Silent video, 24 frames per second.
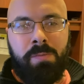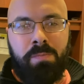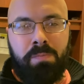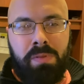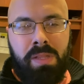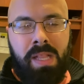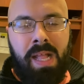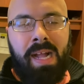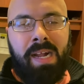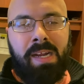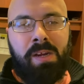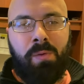
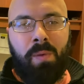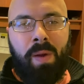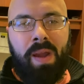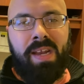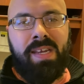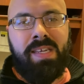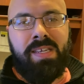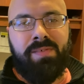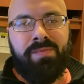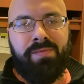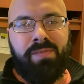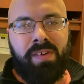block
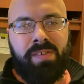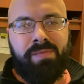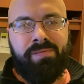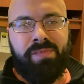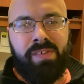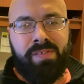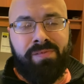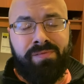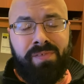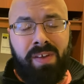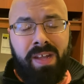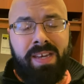grant of
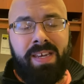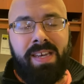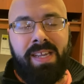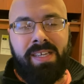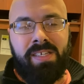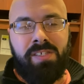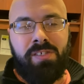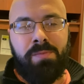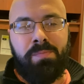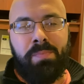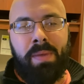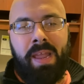
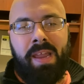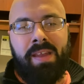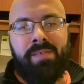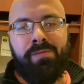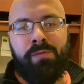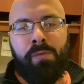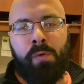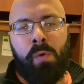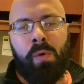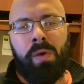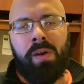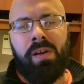funding to pay
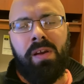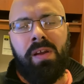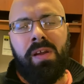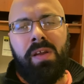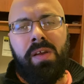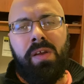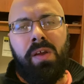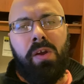for